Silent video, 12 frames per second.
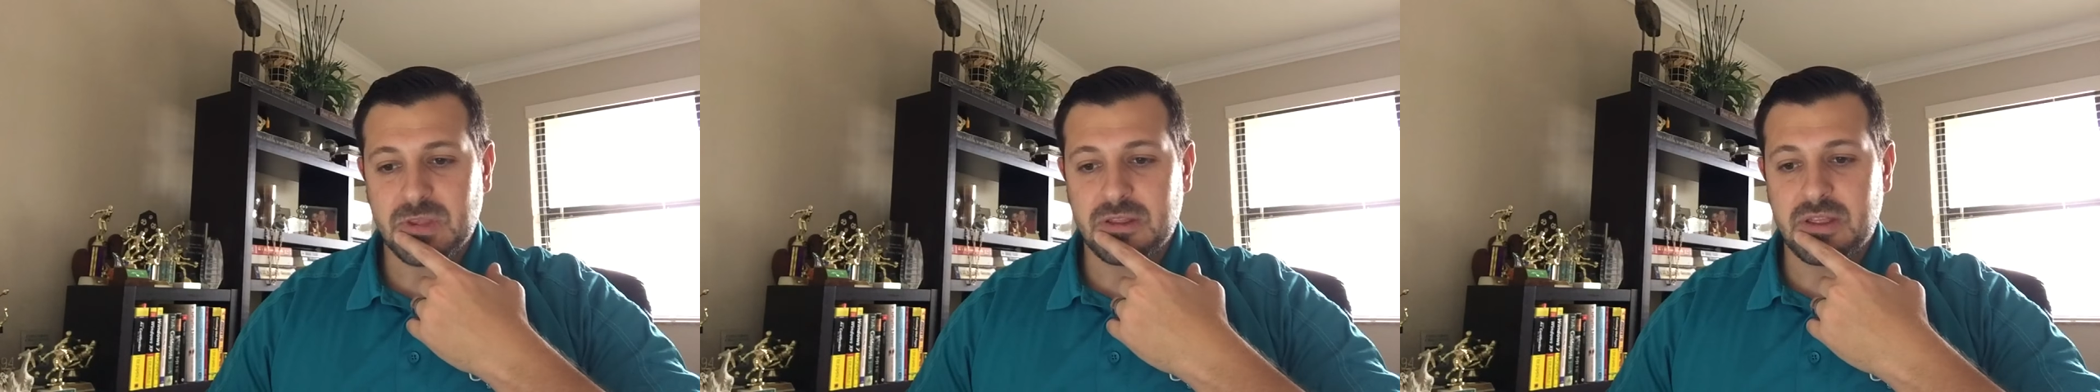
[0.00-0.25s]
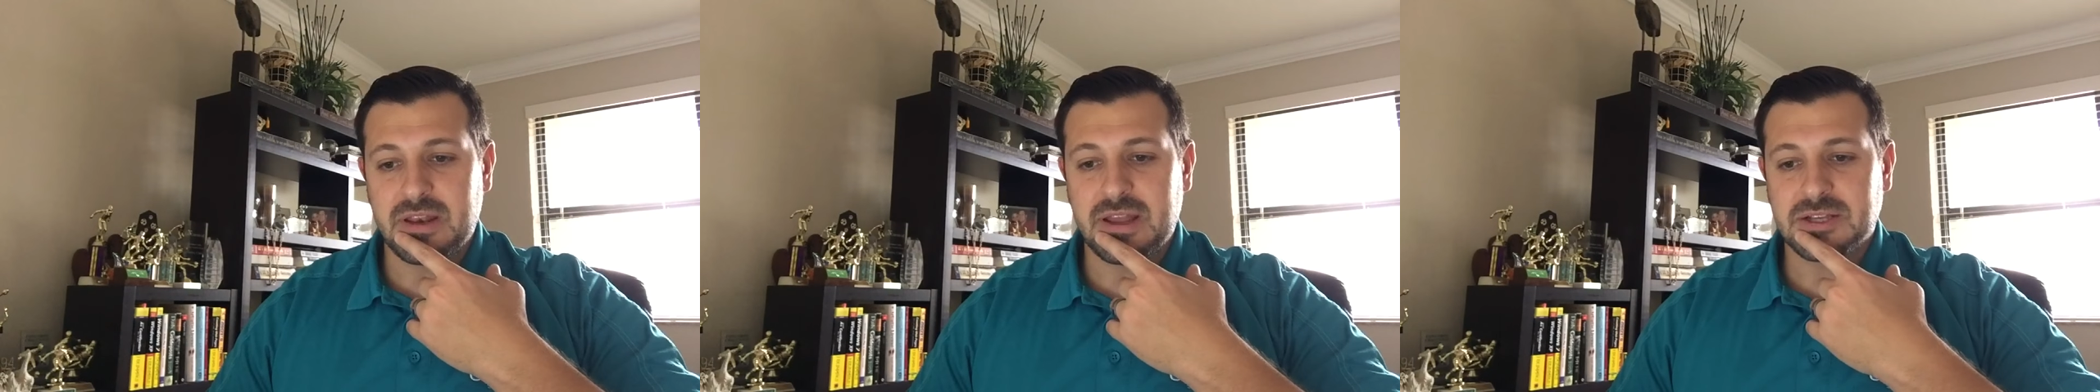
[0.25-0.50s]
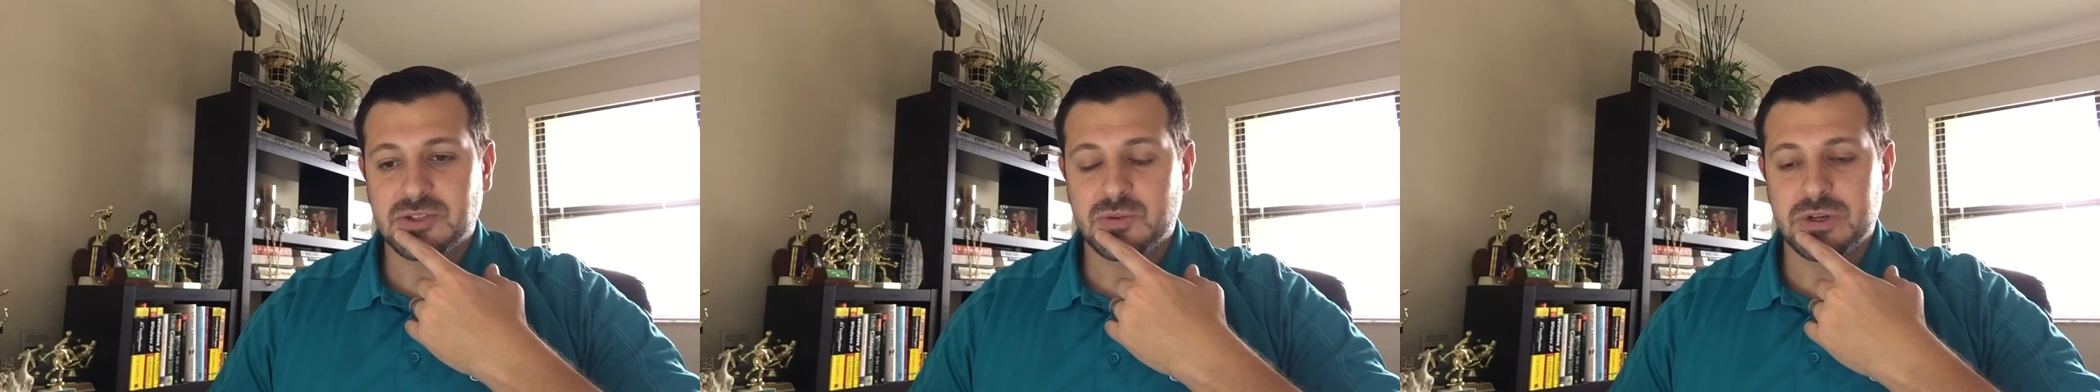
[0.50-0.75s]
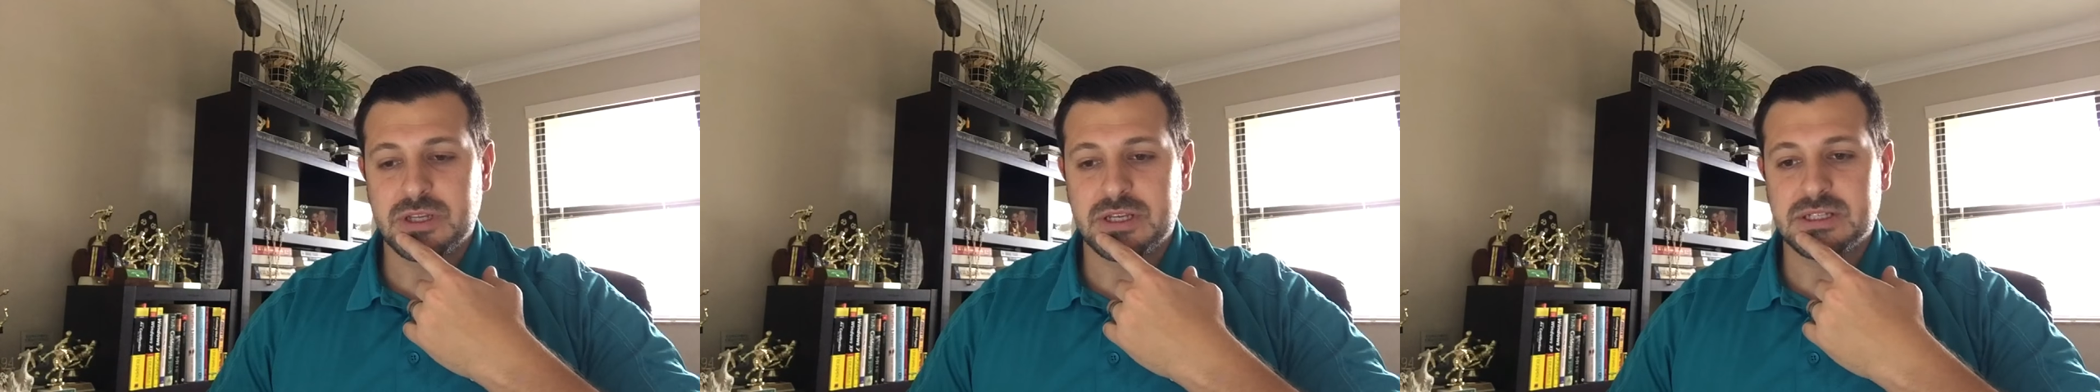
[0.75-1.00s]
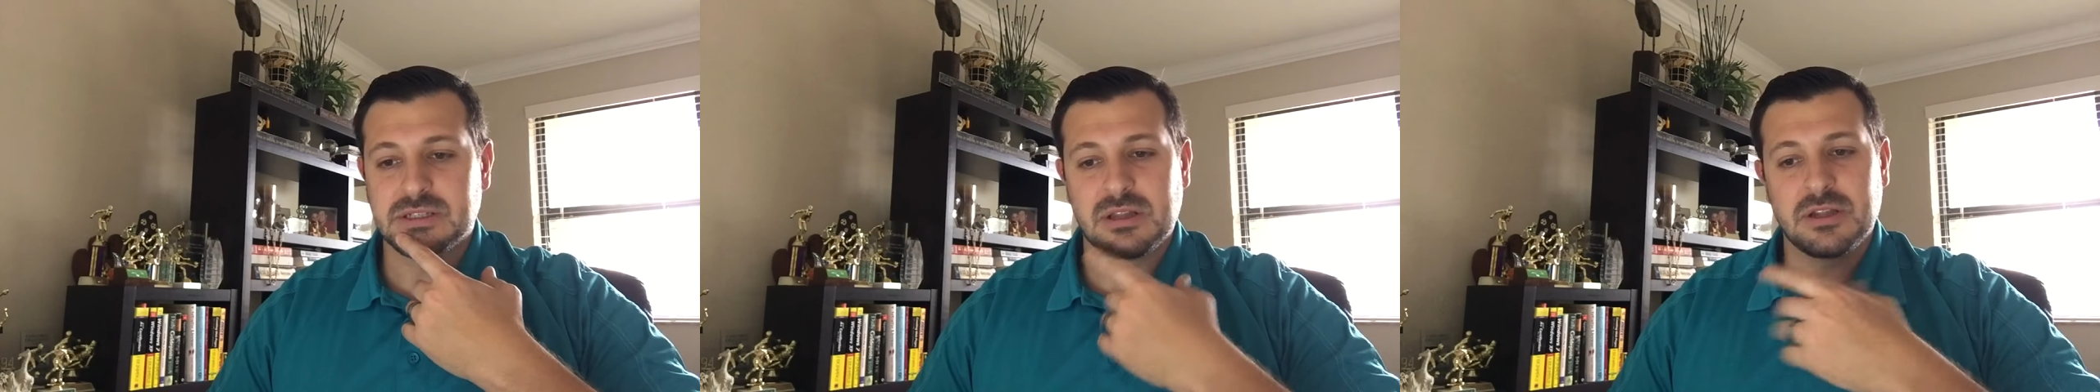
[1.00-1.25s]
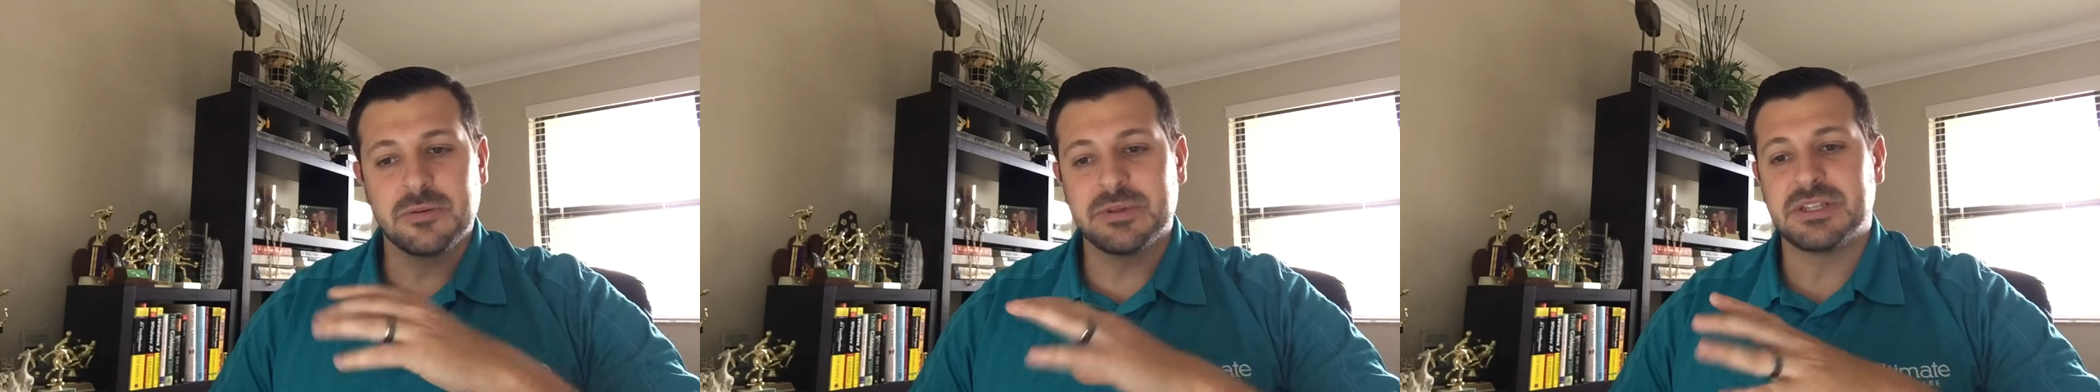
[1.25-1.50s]
The next one is a
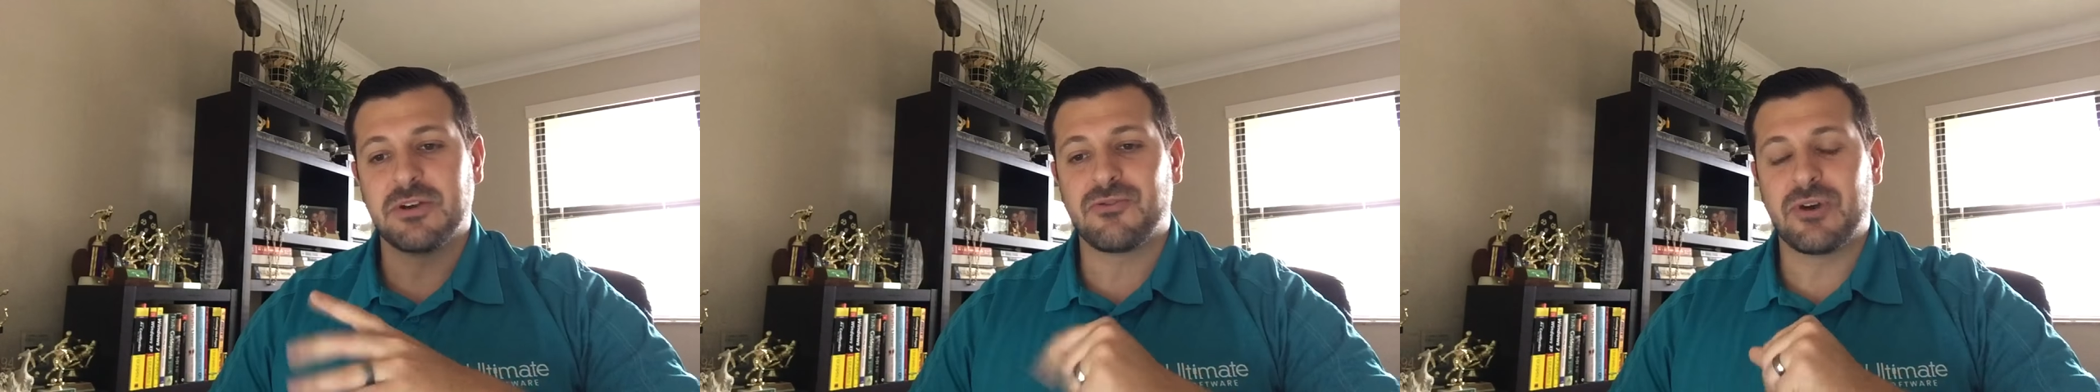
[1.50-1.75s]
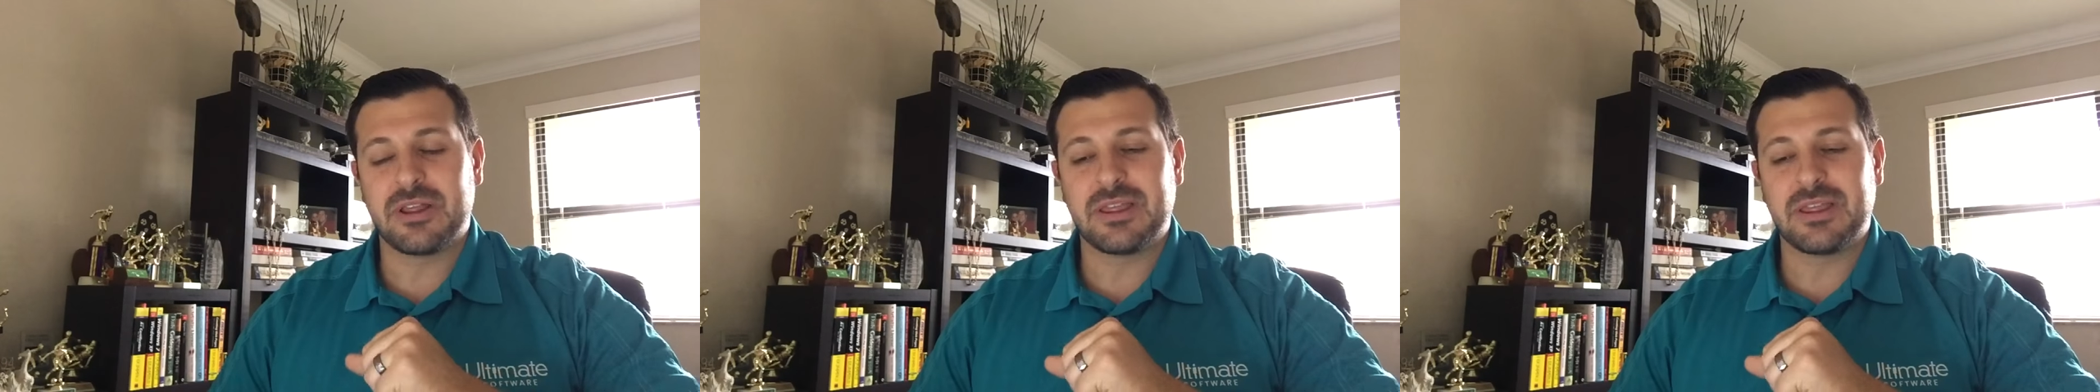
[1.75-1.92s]
little bit different.